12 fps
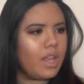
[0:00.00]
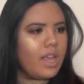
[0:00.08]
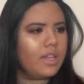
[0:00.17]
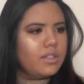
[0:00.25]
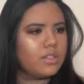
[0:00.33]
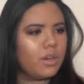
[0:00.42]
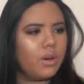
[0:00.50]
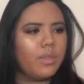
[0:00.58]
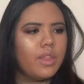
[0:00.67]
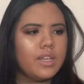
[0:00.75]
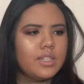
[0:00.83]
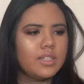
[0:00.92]
And so
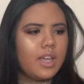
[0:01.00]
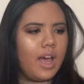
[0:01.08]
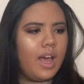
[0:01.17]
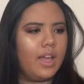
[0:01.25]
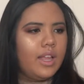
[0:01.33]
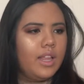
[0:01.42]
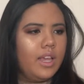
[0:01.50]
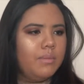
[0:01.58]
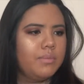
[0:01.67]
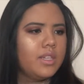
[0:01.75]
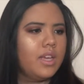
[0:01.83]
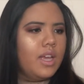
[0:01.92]
this guy
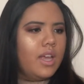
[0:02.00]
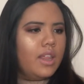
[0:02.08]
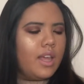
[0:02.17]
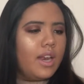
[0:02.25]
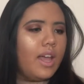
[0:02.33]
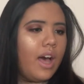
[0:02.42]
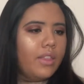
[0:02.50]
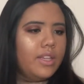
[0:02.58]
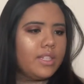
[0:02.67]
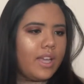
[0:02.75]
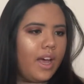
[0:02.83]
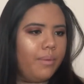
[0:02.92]
claims that healthy
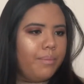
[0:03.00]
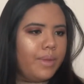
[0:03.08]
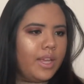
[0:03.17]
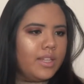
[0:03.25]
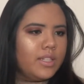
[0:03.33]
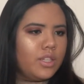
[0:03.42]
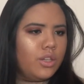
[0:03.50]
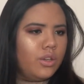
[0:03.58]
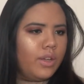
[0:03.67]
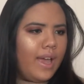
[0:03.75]
scalp means you'll